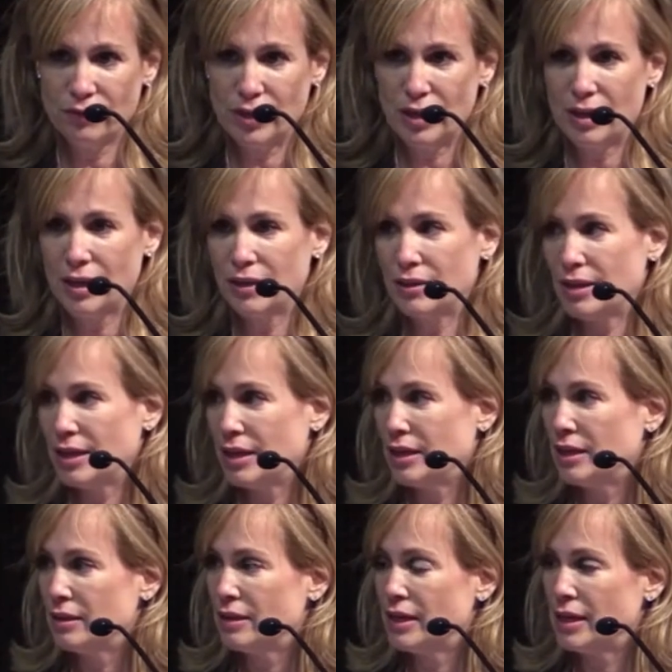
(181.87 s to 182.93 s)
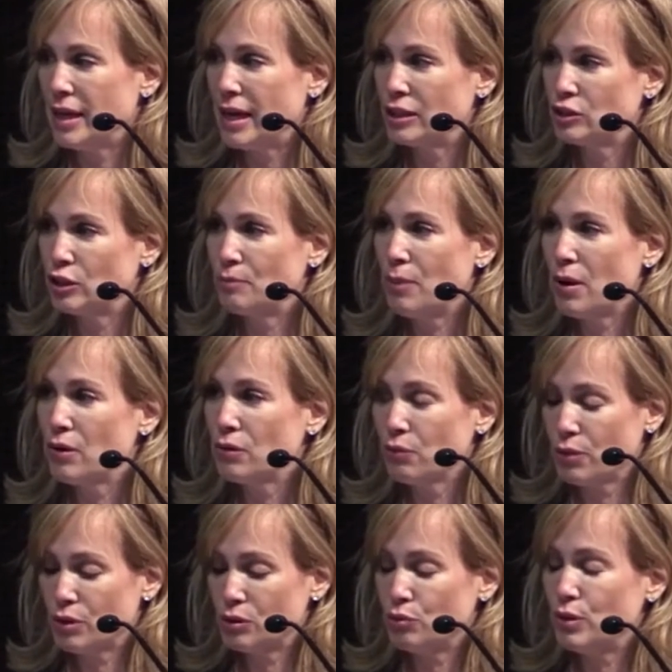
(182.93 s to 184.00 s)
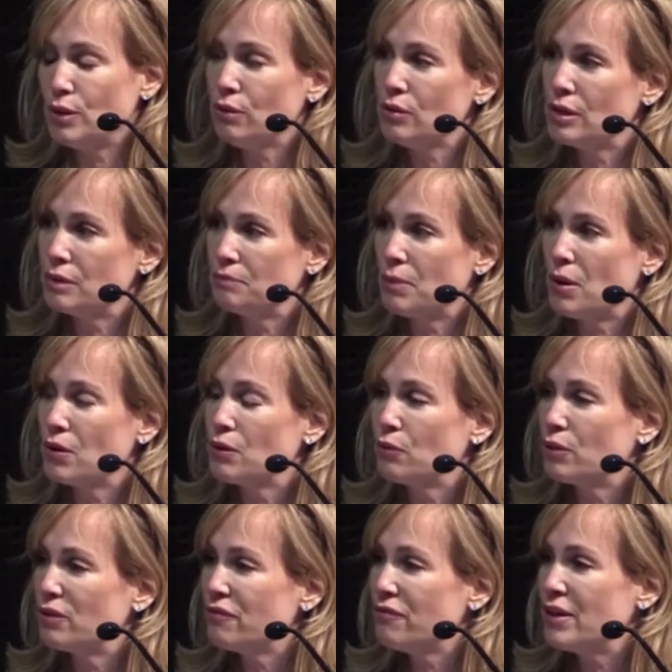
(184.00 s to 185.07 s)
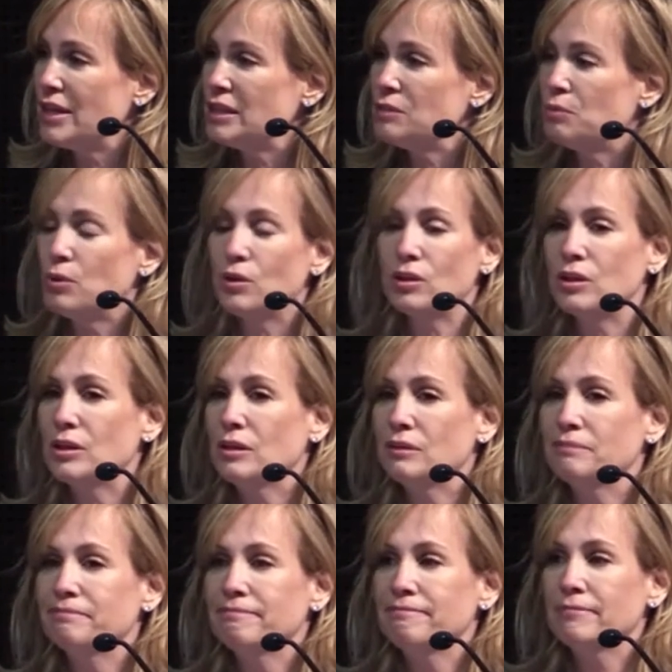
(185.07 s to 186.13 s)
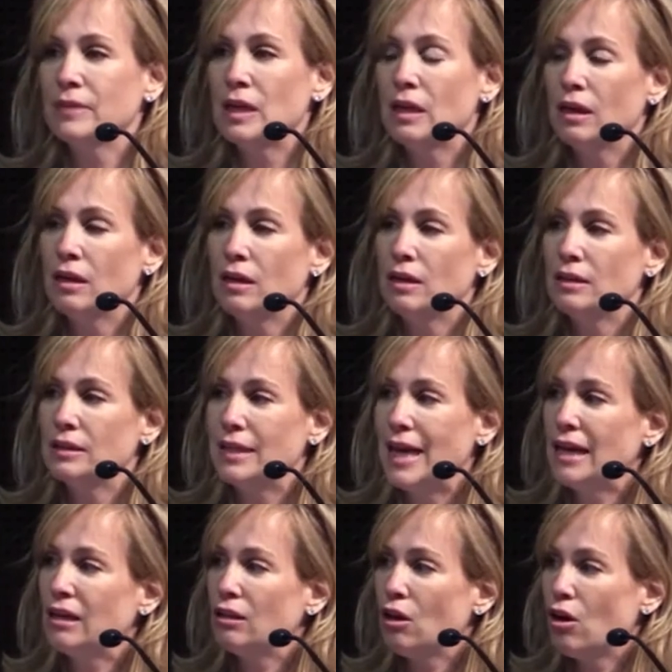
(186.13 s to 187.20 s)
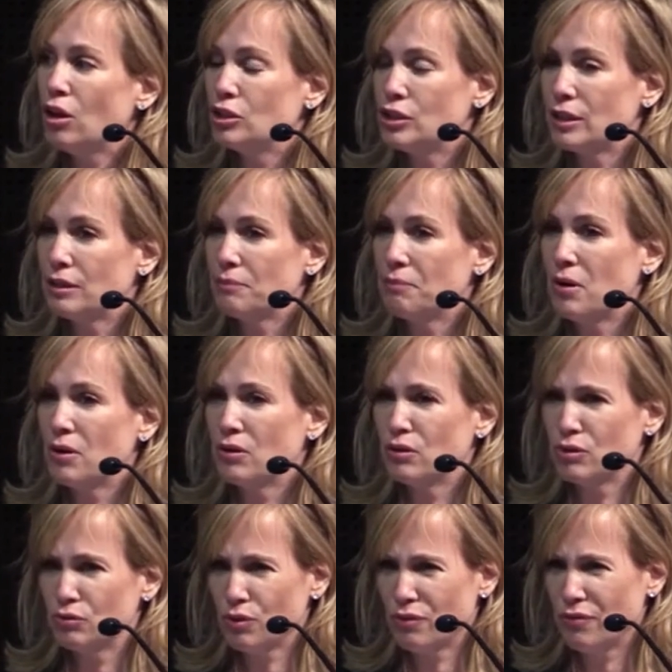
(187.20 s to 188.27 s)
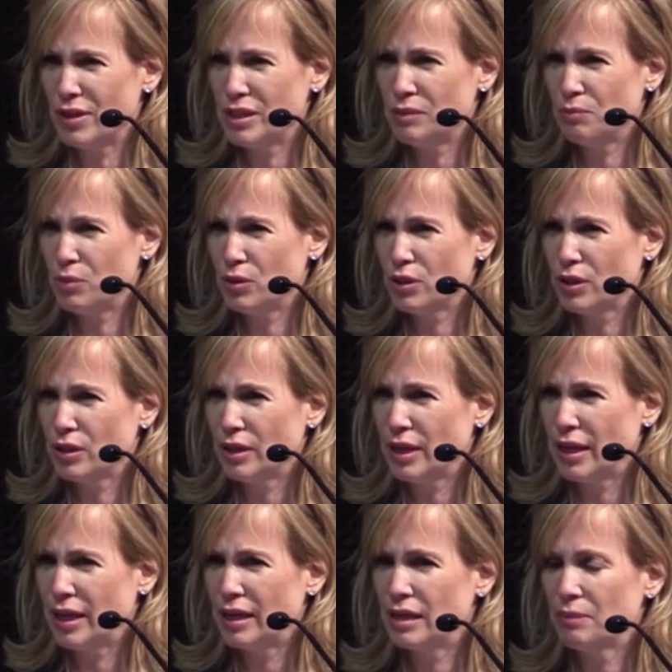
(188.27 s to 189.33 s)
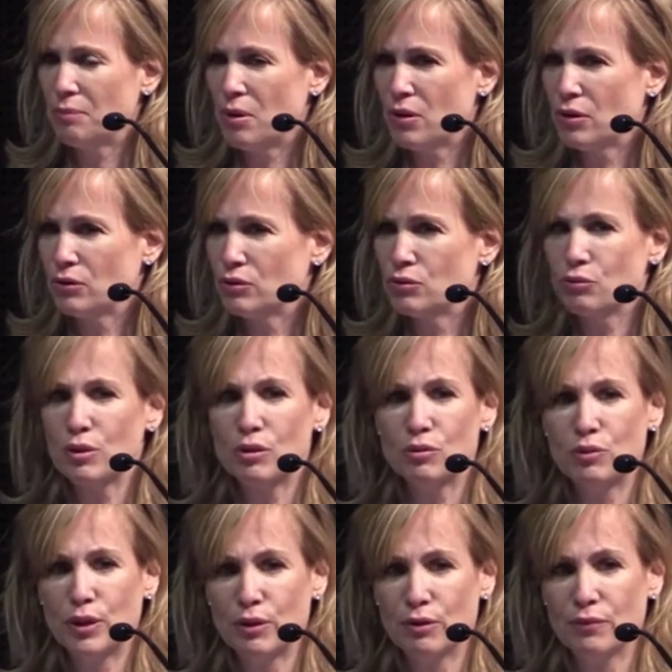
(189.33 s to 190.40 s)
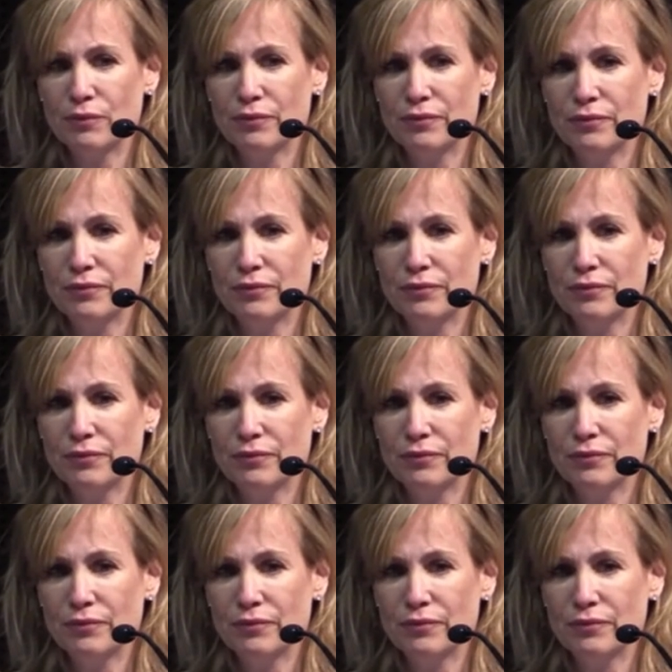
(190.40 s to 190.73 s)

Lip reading: and they actually partner with Twitter. They partner with Facebook. DataLogic partners with Facebook, and it partners with Twitter.